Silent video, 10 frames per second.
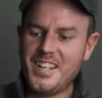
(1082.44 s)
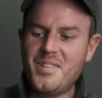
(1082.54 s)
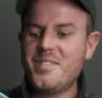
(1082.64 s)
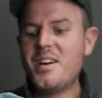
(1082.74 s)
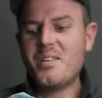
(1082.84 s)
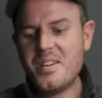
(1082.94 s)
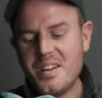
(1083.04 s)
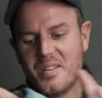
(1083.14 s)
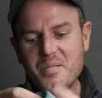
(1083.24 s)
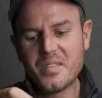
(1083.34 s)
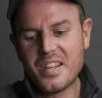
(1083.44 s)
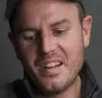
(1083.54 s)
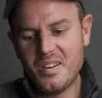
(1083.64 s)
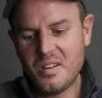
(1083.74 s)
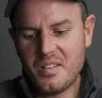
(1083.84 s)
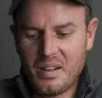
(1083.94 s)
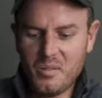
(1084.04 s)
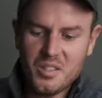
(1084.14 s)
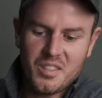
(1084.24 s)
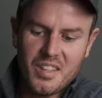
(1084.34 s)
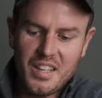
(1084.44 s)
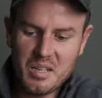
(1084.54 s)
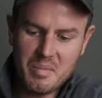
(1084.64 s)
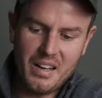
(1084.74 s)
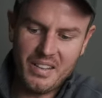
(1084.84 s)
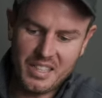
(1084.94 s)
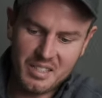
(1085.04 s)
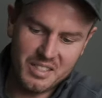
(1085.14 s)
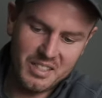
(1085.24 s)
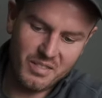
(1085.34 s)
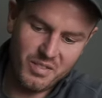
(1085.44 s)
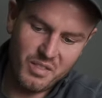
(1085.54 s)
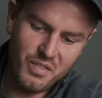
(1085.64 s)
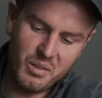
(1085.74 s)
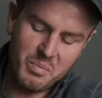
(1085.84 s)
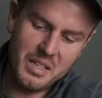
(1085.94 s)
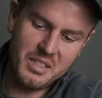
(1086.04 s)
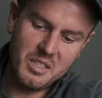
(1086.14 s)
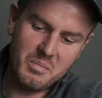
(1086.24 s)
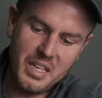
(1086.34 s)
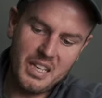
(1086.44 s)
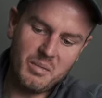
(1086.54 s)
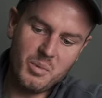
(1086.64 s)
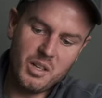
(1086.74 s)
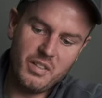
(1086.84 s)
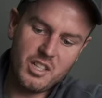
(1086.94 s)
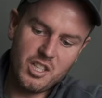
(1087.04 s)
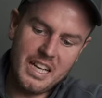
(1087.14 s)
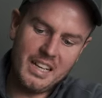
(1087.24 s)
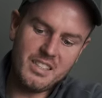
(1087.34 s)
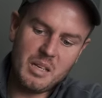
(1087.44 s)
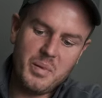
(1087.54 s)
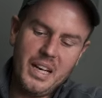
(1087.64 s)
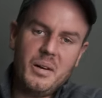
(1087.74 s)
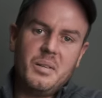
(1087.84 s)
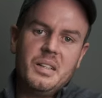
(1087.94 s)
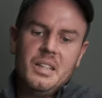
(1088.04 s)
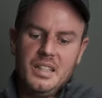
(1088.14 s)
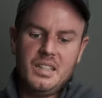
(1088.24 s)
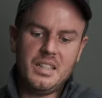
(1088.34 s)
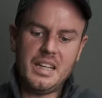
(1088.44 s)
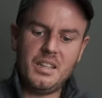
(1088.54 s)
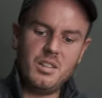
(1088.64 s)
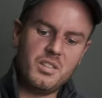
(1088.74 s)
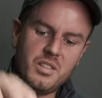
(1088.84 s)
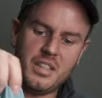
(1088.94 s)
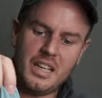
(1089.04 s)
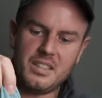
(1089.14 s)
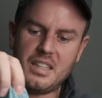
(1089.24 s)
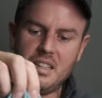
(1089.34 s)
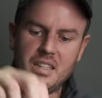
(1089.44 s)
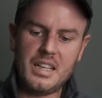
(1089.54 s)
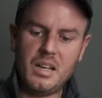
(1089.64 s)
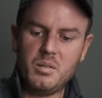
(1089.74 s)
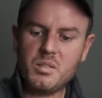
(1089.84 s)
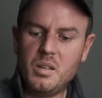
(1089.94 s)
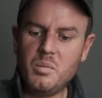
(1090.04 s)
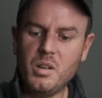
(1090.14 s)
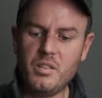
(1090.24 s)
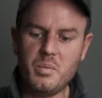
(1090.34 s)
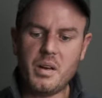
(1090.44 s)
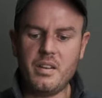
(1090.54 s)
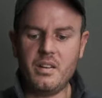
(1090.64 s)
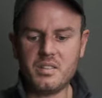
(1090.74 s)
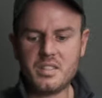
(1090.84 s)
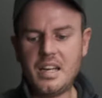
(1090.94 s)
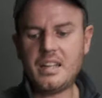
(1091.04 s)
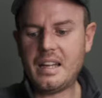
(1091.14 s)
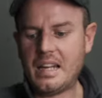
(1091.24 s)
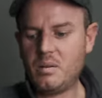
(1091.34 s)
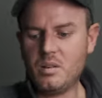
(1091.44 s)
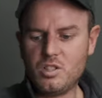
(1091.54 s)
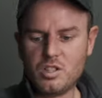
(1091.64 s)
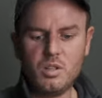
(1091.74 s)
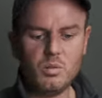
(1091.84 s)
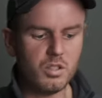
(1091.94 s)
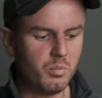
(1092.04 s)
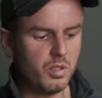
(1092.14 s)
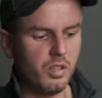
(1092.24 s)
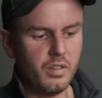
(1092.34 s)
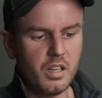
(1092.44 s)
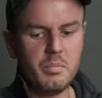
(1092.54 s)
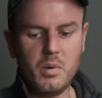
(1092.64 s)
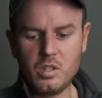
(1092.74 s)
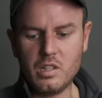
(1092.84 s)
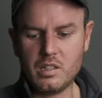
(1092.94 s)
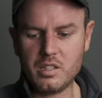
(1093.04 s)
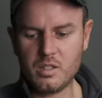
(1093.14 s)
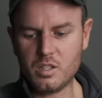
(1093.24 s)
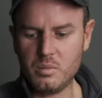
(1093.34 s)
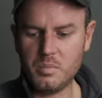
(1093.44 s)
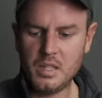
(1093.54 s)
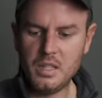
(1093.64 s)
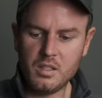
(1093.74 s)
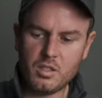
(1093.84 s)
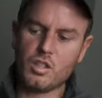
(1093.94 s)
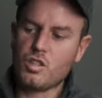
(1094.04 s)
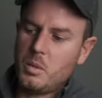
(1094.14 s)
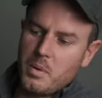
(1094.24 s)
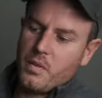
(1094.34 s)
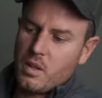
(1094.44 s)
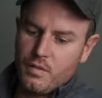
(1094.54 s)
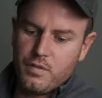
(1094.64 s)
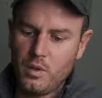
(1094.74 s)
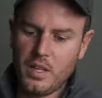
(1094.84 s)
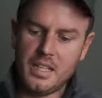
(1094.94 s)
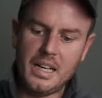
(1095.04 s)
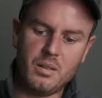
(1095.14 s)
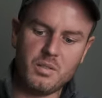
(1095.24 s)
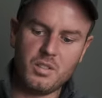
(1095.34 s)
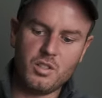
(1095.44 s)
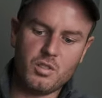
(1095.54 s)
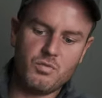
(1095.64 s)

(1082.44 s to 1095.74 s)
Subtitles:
don't know what to think about this, because it just feels messy to me. And I'm wondering, because you can zip it out, you can take this out, so I'm wondering whether or not to take that out and just use some sort of like a modular system to stop everything falling down. So just